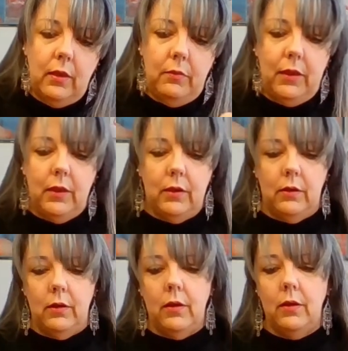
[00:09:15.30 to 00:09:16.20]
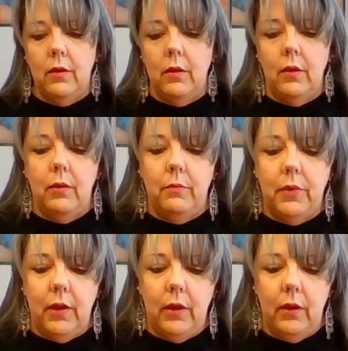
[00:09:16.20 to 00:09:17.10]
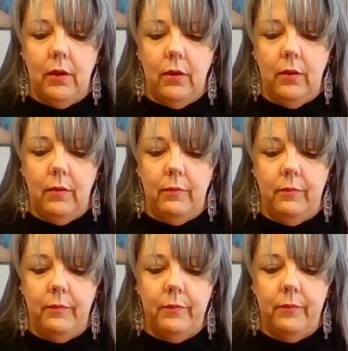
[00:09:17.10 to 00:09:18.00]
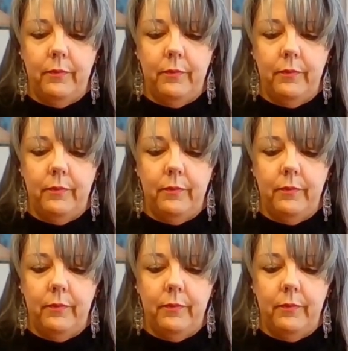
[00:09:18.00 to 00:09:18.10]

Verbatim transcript: That'll be hidden by um,